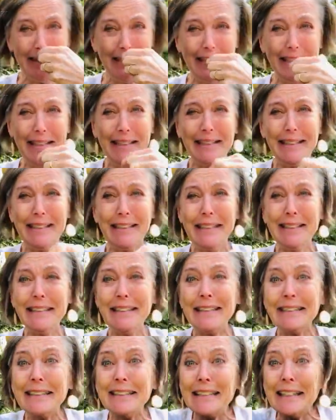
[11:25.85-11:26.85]
It's
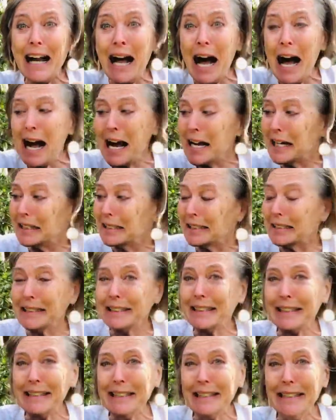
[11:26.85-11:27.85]
a skunk.
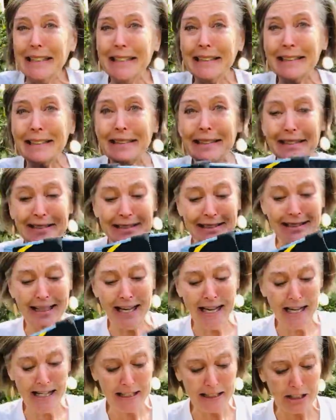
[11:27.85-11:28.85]
It is a
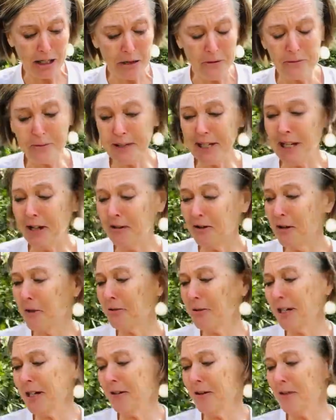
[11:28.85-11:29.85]
skunk. Oh, dear. Oh,
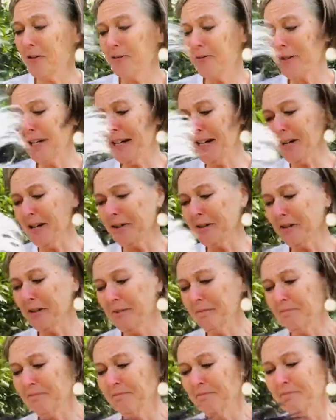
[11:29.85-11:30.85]
dear. Oh,
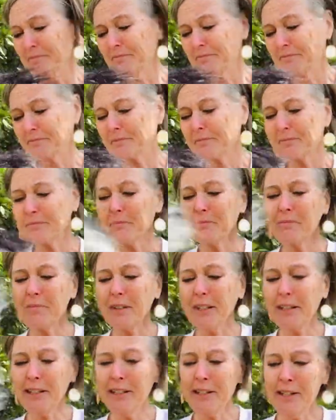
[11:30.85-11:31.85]

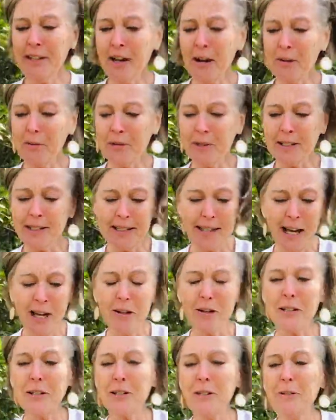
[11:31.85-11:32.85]
dear. You know,
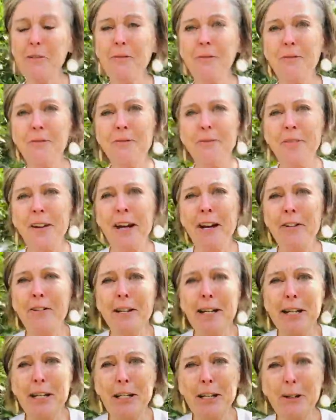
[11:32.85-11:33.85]
skunks are very
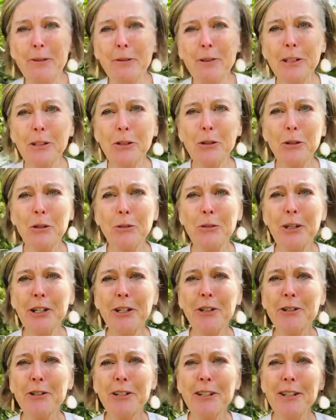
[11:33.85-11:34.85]
cute little
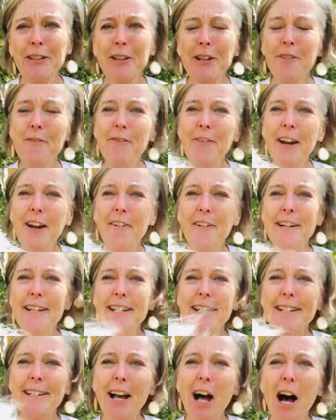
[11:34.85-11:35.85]
critters and they're very
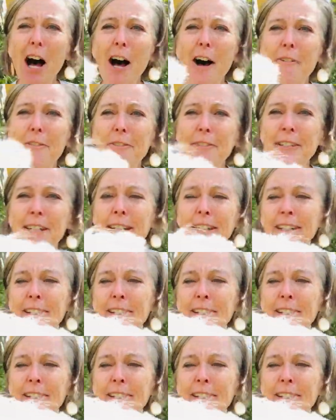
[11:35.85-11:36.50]
soft